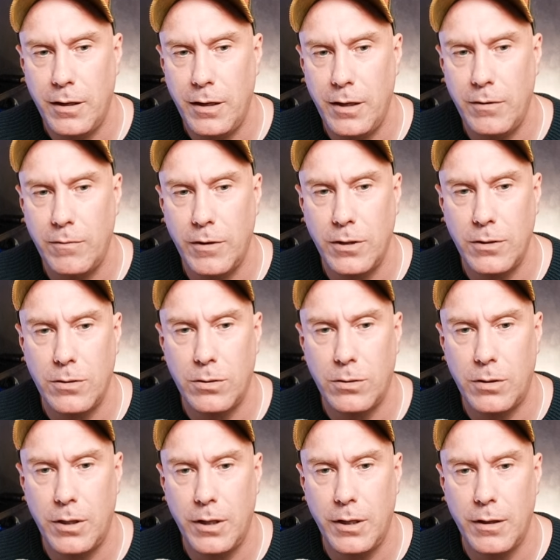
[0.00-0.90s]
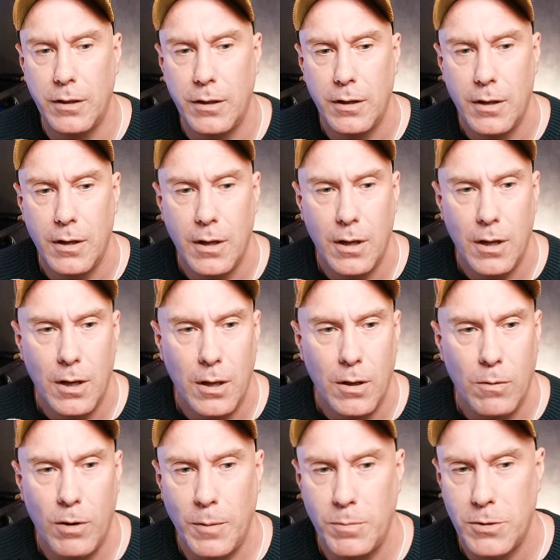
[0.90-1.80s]
inventory
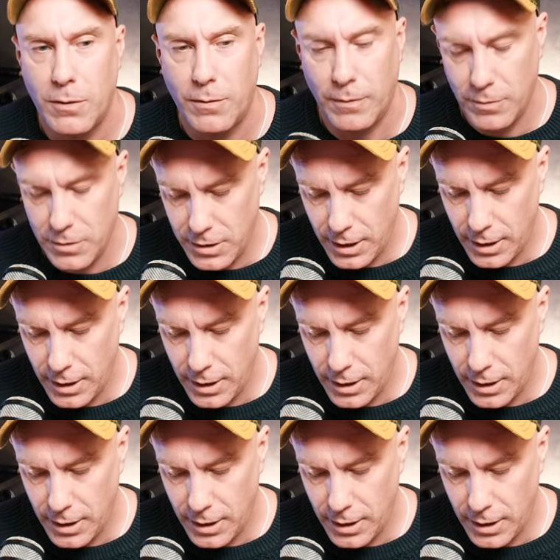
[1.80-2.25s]
web servers.